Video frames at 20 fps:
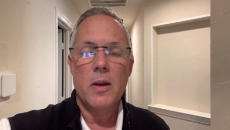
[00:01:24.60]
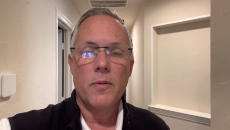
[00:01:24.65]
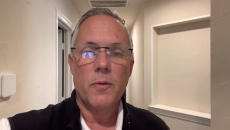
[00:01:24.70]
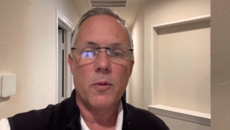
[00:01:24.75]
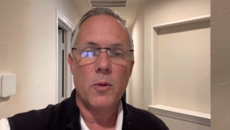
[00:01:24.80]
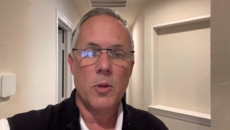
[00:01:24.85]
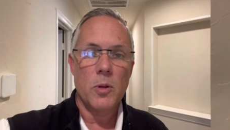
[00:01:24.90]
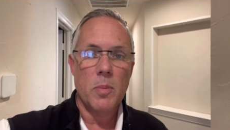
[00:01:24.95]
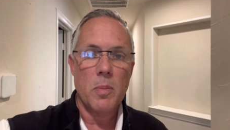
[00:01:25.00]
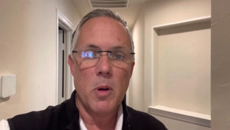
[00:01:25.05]

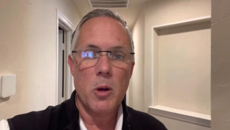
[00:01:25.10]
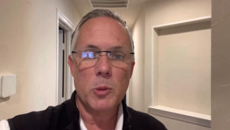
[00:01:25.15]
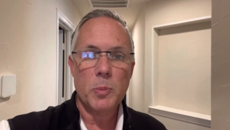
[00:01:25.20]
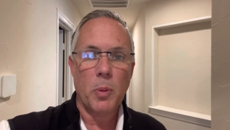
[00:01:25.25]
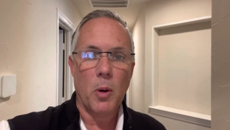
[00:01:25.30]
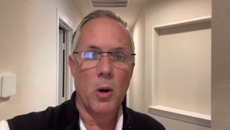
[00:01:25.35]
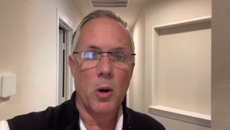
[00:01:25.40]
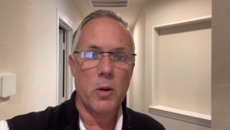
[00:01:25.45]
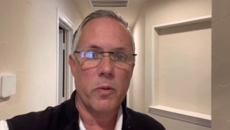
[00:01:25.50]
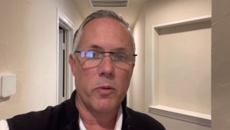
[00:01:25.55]
for the most
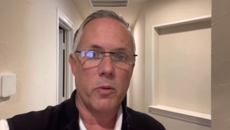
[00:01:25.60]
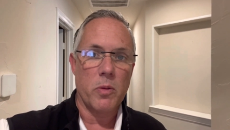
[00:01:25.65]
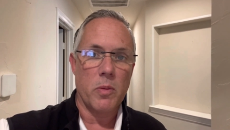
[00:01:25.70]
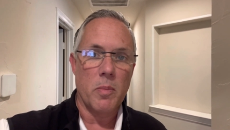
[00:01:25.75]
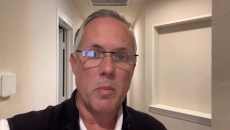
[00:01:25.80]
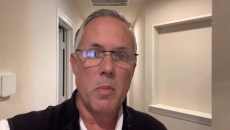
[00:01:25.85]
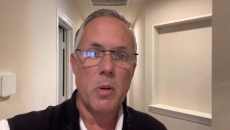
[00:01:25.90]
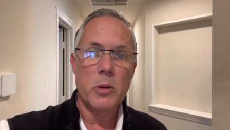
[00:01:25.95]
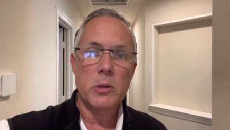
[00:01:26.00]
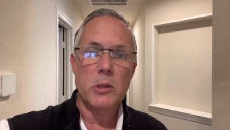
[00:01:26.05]
part of
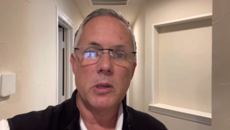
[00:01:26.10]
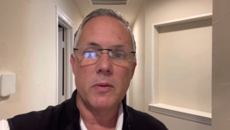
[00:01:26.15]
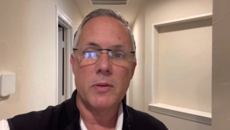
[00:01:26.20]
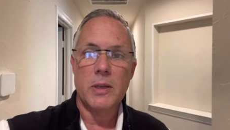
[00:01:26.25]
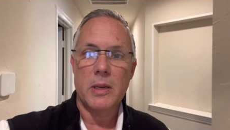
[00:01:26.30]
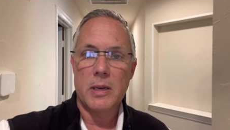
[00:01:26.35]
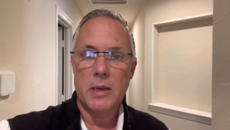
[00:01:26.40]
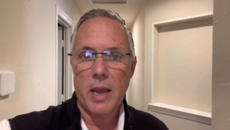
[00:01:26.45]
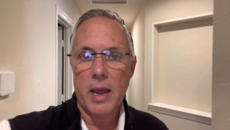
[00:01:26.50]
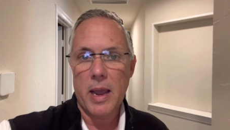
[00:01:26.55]
most of
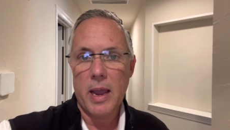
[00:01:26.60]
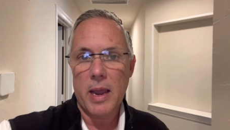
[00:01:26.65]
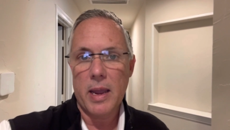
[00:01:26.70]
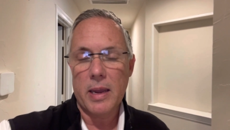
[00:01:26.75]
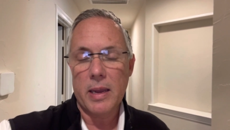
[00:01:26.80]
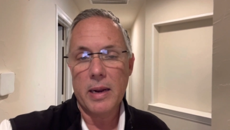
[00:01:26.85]
today,